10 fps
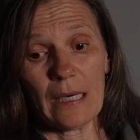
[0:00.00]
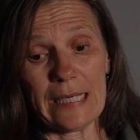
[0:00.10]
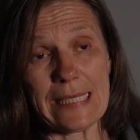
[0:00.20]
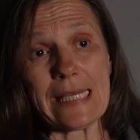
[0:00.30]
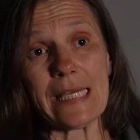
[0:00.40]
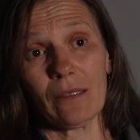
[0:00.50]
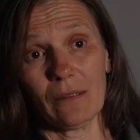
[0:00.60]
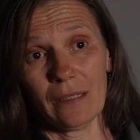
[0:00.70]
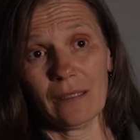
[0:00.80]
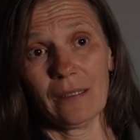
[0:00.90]
a
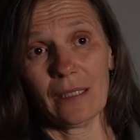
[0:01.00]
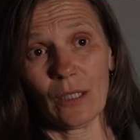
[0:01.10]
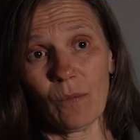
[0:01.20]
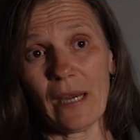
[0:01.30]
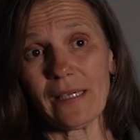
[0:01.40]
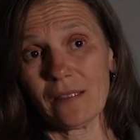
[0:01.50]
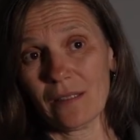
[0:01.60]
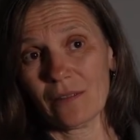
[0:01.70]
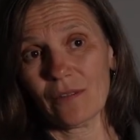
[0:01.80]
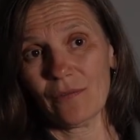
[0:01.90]
year, a quite
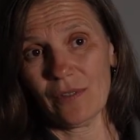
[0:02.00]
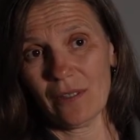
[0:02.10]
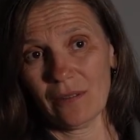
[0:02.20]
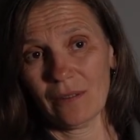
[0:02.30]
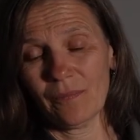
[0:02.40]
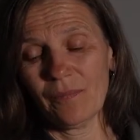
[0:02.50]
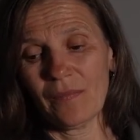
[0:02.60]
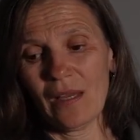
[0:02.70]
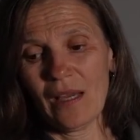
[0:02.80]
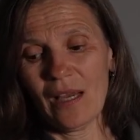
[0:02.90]
intensive year.
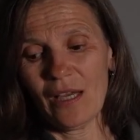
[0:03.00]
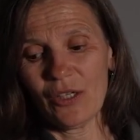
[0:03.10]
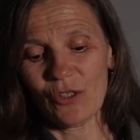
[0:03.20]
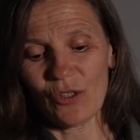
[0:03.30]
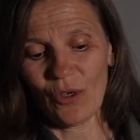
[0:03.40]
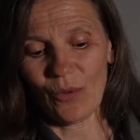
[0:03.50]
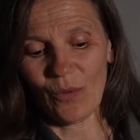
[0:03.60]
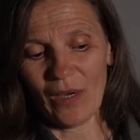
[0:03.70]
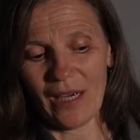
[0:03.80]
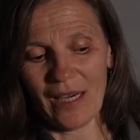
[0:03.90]
So